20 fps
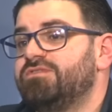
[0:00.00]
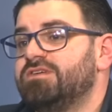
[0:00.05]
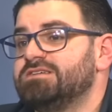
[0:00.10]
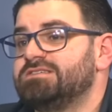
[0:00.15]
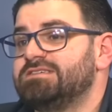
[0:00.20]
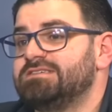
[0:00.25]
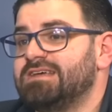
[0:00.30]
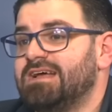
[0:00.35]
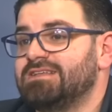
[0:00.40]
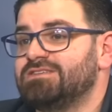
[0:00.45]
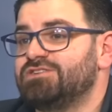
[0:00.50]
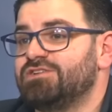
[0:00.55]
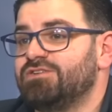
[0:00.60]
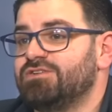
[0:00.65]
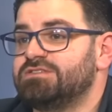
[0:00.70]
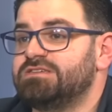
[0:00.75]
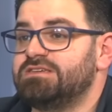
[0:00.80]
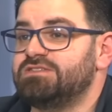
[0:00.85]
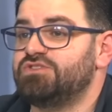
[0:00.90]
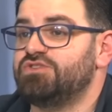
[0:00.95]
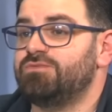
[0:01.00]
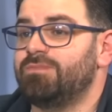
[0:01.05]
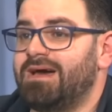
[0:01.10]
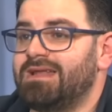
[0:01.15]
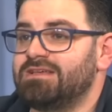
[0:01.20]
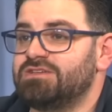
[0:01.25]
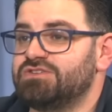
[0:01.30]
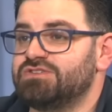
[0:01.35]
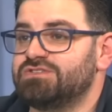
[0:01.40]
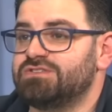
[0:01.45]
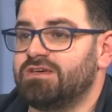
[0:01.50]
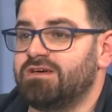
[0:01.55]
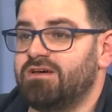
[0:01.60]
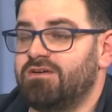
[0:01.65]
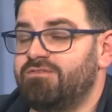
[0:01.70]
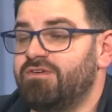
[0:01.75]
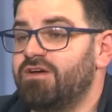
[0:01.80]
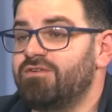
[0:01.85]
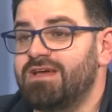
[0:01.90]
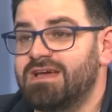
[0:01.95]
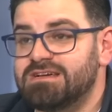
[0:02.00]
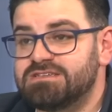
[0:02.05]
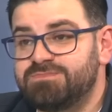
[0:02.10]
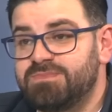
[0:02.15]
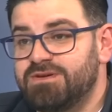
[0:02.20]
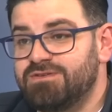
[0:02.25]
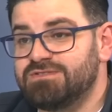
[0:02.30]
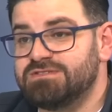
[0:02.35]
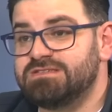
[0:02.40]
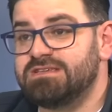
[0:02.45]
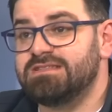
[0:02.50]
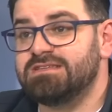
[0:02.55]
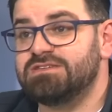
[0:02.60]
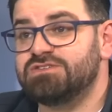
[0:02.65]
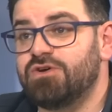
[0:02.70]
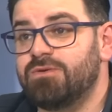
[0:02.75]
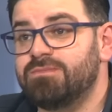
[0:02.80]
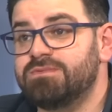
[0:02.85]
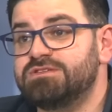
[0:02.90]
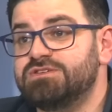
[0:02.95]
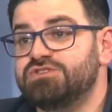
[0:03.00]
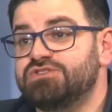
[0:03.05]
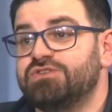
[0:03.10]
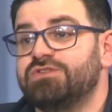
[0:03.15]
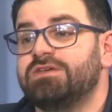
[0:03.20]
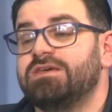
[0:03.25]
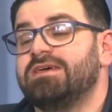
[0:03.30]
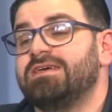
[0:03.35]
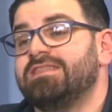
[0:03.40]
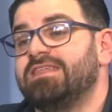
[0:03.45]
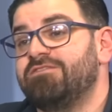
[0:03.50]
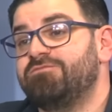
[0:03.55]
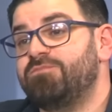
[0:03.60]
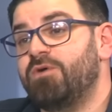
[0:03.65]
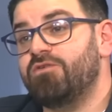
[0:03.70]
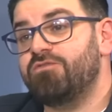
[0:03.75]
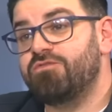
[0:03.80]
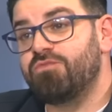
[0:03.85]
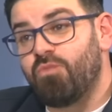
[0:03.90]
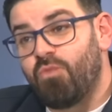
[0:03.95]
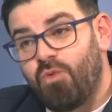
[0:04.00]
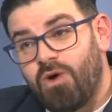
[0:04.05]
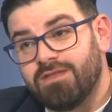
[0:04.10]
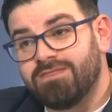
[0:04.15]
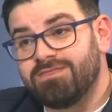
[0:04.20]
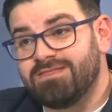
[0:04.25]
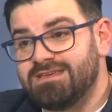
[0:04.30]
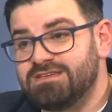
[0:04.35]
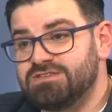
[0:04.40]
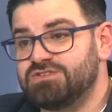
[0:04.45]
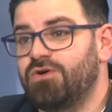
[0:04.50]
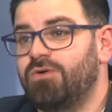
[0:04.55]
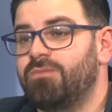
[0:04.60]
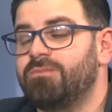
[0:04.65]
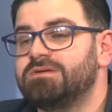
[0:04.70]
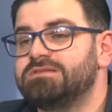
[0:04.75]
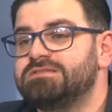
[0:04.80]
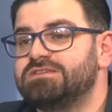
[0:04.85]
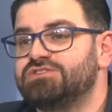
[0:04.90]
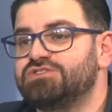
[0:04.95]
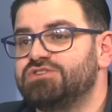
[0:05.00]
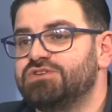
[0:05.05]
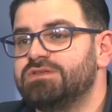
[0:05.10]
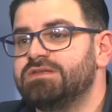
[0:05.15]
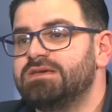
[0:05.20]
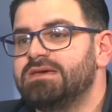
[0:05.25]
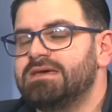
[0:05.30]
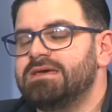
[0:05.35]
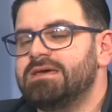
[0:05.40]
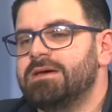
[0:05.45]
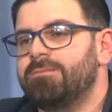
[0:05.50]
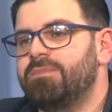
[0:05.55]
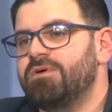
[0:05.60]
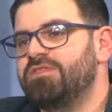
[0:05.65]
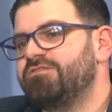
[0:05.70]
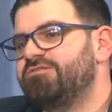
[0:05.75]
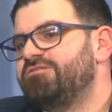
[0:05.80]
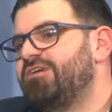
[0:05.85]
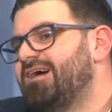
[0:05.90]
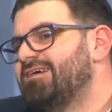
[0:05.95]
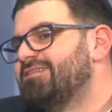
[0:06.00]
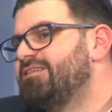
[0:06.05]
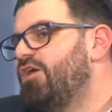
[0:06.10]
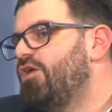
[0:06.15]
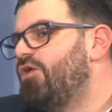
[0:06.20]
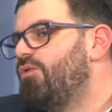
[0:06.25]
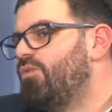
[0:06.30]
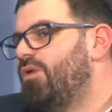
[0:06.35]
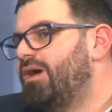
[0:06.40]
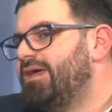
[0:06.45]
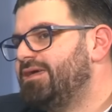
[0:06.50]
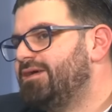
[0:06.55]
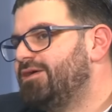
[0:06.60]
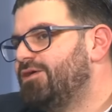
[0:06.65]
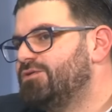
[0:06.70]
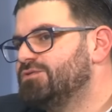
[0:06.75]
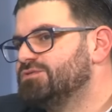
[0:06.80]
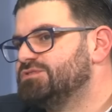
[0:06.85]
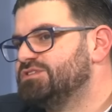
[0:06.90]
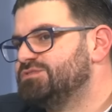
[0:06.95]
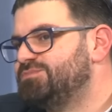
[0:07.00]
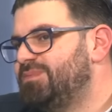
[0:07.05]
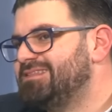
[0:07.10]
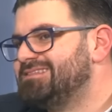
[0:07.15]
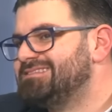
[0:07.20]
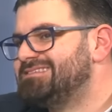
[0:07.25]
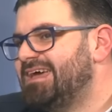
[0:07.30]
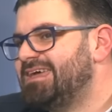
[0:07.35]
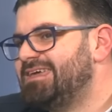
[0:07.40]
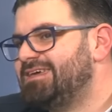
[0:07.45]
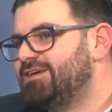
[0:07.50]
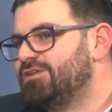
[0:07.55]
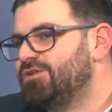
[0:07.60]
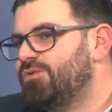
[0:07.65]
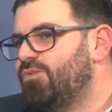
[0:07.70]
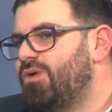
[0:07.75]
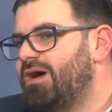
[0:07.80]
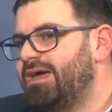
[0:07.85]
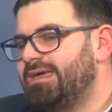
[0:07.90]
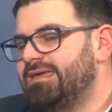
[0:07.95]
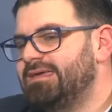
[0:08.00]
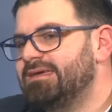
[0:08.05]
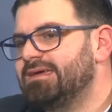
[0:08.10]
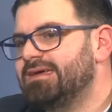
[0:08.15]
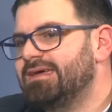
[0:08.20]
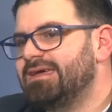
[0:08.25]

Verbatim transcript: versus Ancelotti, two managers that are very experienced in this competition. They've both won this competition. But the fact that away goals has been taken away,